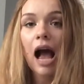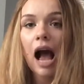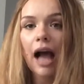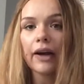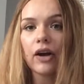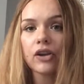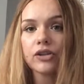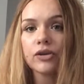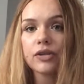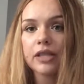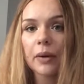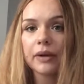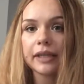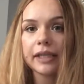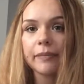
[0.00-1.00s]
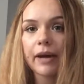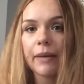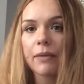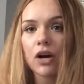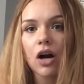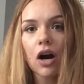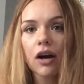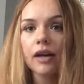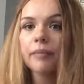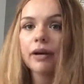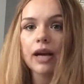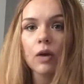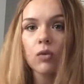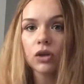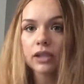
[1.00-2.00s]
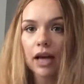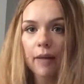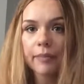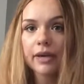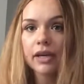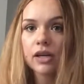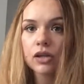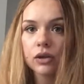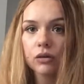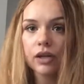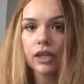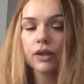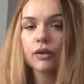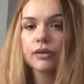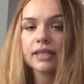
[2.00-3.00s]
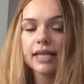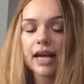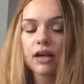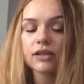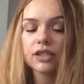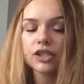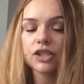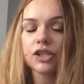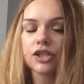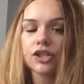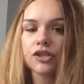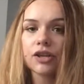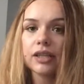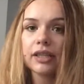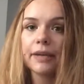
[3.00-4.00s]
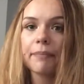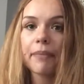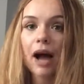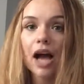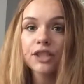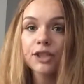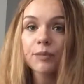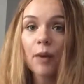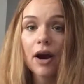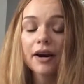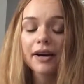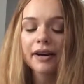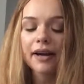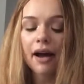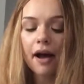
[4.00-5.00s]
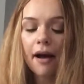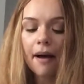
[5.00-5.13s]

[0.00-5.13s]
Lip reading: I also sell on eBay Mercari, but I will not be including those sales. It's just strictly Poshmark.